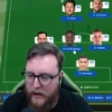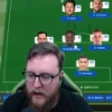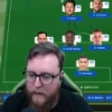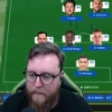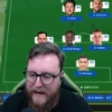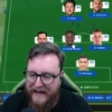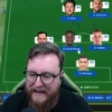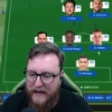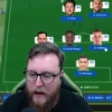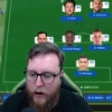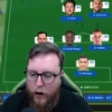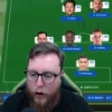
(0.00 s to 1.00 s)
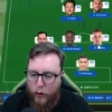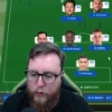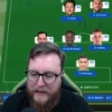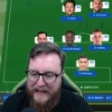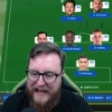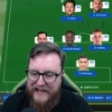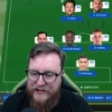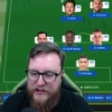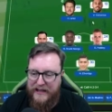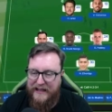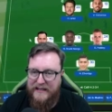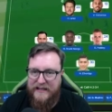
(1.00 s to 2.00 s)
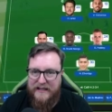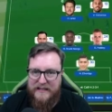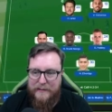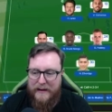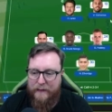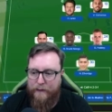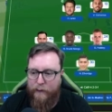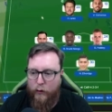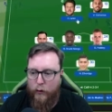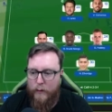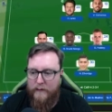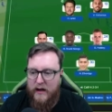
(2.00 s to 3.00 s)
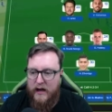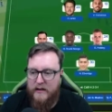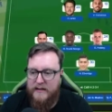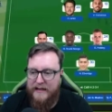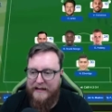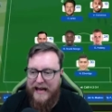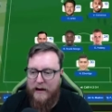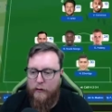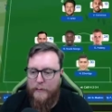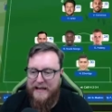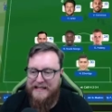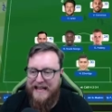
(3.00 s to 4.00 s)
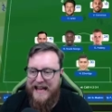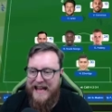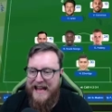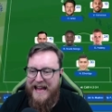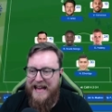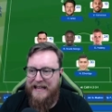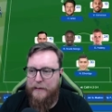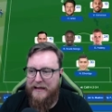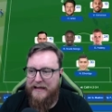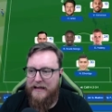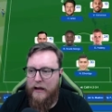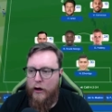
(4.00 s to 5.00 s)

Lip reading: Manga, Holding, and Jenkinson as the back four, with Arta and Karamasa in the middle.